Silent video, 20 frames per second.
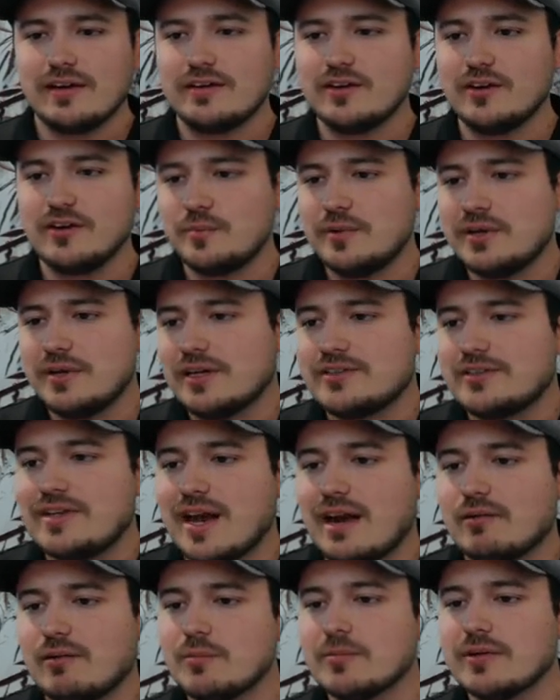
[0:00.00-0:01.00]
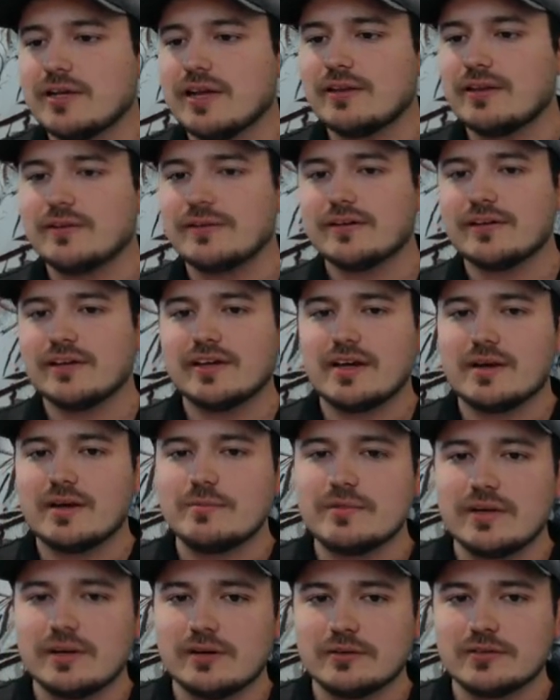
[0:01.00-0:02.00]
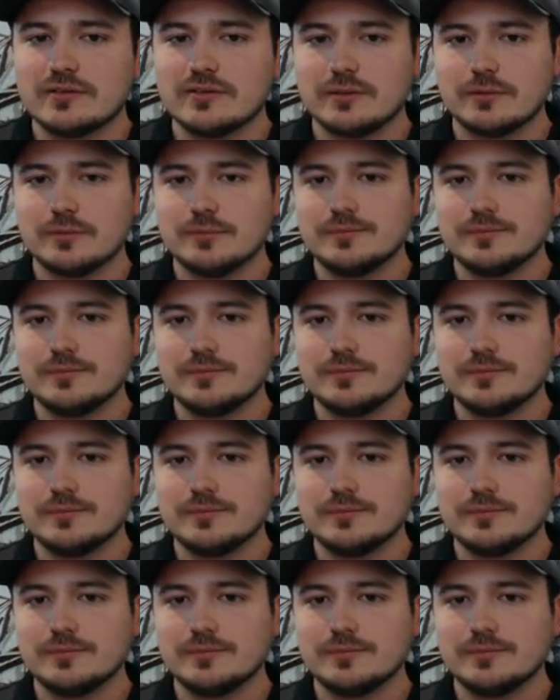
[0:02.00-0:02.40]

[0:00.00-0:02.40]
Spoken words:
you know, be in a chat room together, you know, so.